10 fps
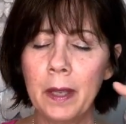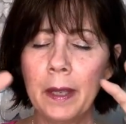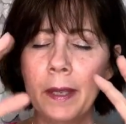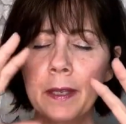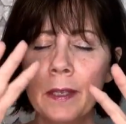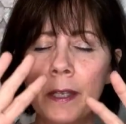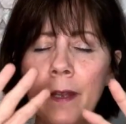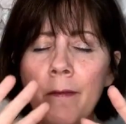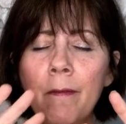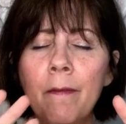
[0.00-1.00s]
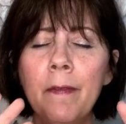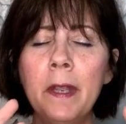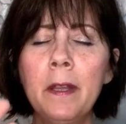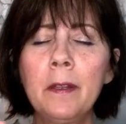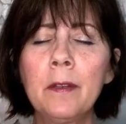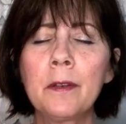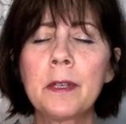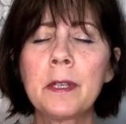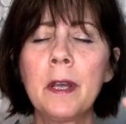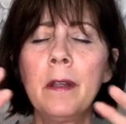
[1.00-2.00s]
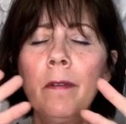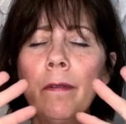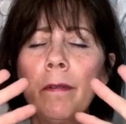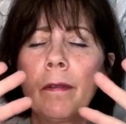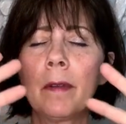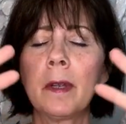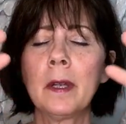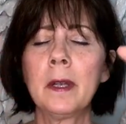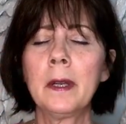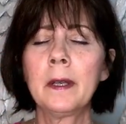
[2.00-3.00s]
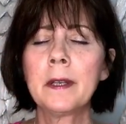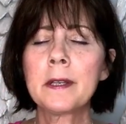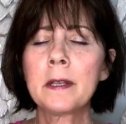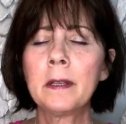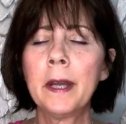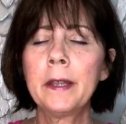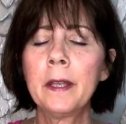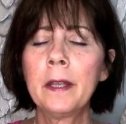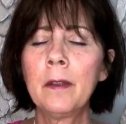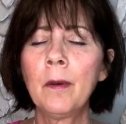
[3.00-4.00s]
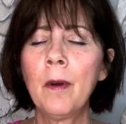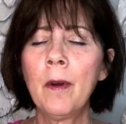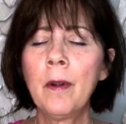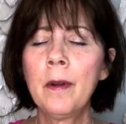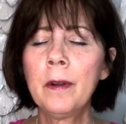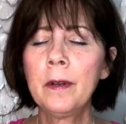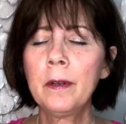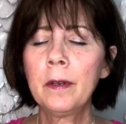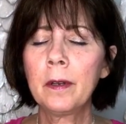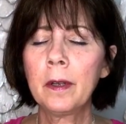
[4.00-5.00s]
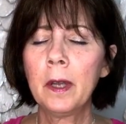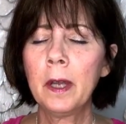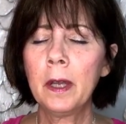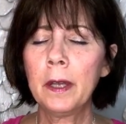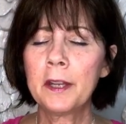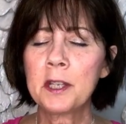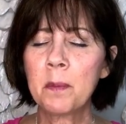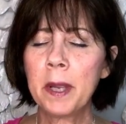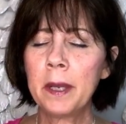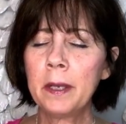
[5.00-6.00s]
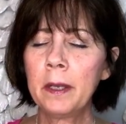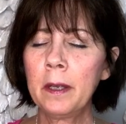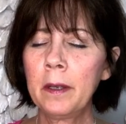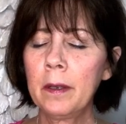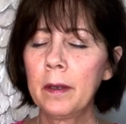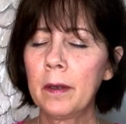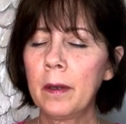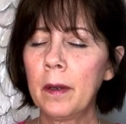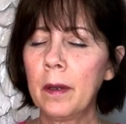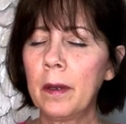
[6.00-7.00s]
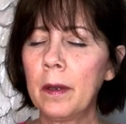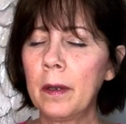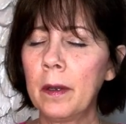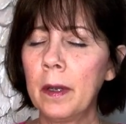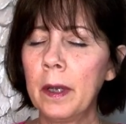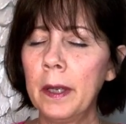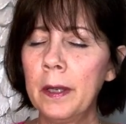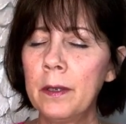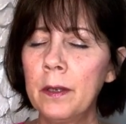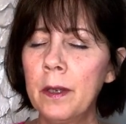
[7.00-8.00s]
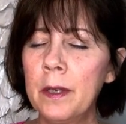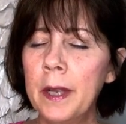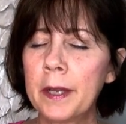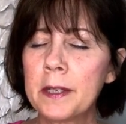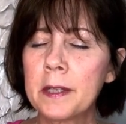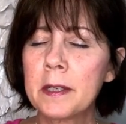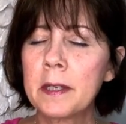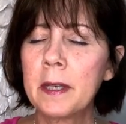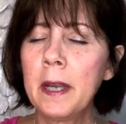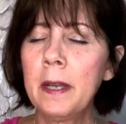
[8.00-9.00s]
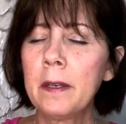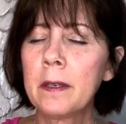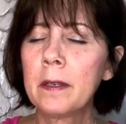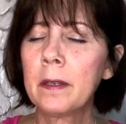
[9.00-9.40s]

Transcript: And then feel yourself, this light that you are, expanding into the next state,